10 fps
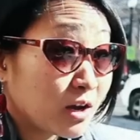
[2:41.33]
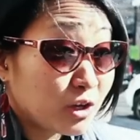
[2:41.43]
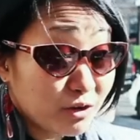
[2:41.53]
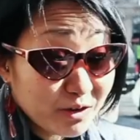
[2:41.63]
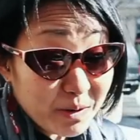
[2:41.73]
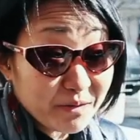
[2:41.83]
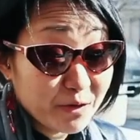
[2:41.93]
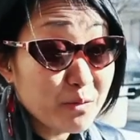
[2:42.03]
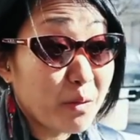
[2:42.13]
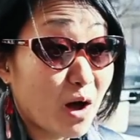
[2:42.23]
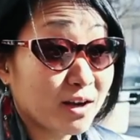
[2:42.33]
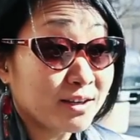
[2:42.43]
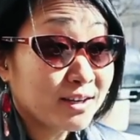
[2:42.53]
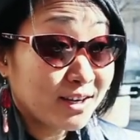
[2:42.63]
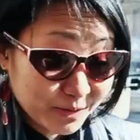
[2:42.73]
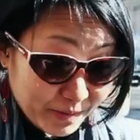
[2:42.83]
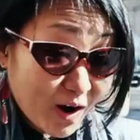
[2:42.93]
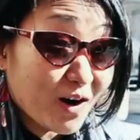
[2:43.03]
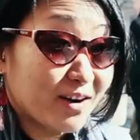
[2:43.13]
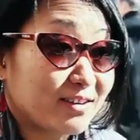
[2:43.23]
You should read my food blog. Here's my
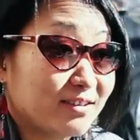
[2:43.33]
card.